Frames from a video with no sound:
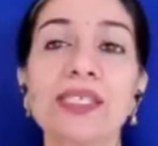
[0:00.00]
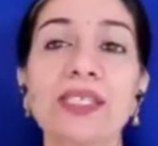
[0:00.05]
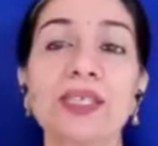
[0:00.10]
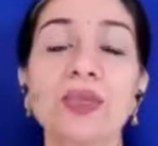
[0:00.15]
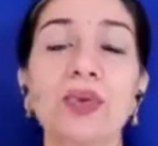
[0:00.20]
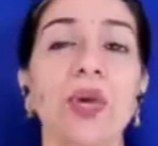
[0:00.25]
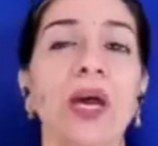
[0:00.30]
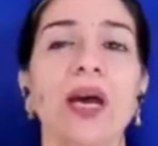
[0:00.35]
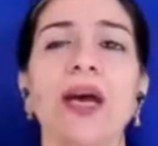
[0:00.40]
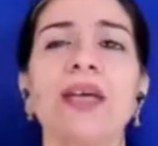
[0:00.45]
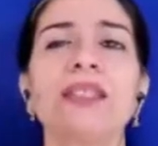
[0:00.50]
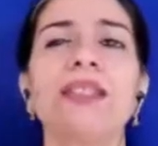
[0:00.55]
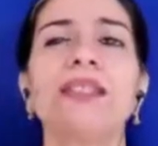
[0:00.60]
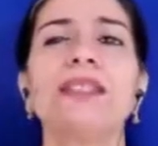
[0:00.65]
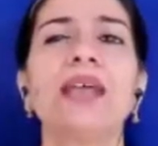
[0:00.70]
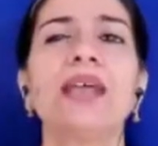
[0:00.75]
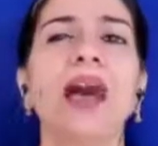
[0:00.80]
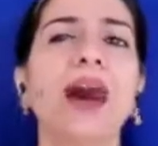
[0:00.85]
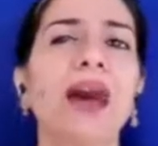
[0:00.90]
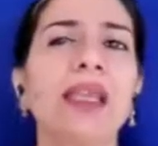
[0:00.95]
rescue her
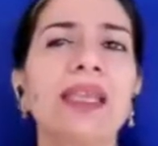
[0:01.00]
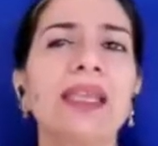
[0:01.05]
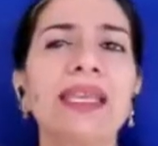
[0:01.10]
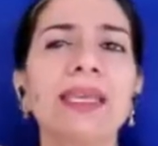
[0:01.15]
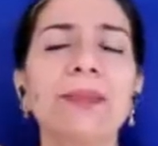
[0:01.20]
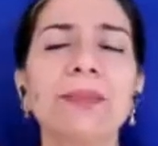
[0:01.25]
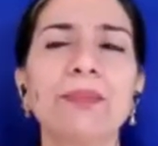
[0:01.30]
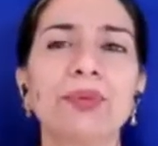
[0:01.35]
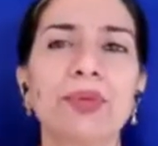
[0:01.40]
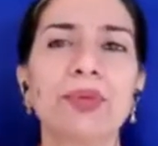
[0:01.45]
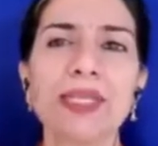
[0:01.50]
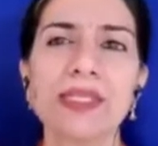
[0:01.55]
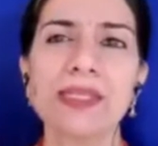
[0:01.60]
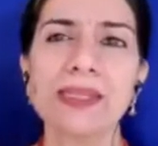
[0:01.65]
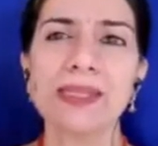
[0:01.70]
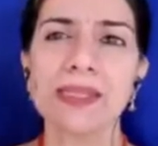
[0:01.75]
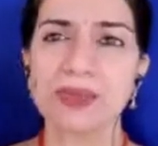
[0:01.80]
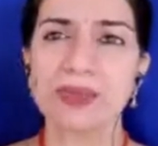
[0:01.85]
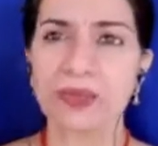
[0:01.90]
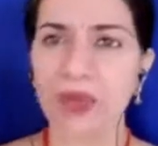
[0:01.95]
darling
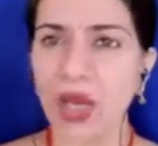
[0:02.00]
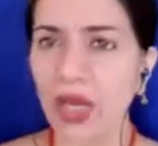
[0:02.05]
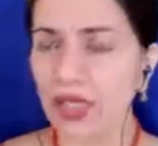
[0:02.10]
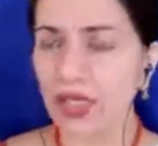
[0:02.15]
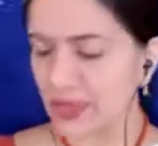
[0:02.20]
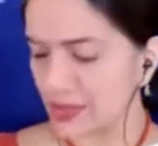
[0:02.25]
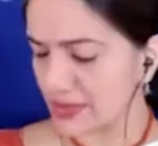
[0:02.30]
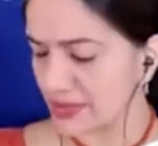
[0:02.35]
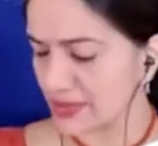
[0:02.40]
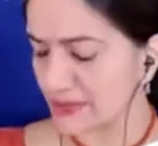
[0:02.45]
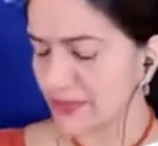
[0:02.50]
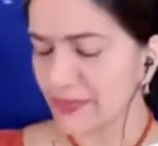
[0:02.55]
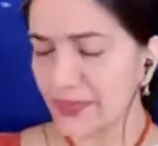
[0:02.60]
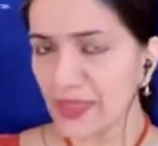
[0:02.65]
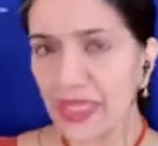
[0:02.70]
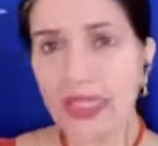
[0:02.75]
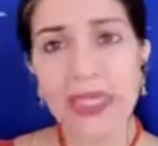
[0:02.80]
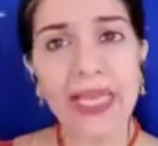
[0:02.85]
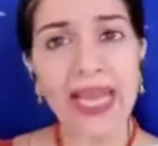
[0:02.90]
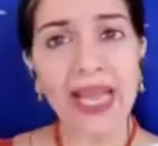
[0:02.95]
Prince Ronald.
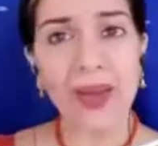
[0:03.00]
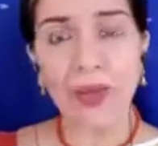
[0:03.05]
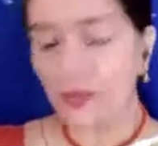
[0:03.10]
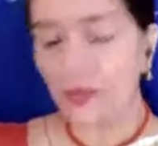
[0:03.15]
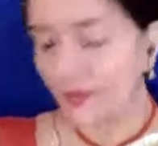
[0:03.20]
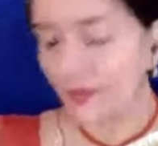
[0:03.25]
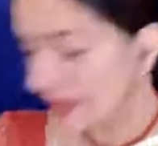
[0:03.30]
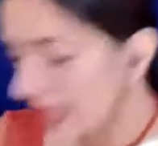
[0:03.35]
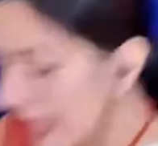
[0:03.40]
Now,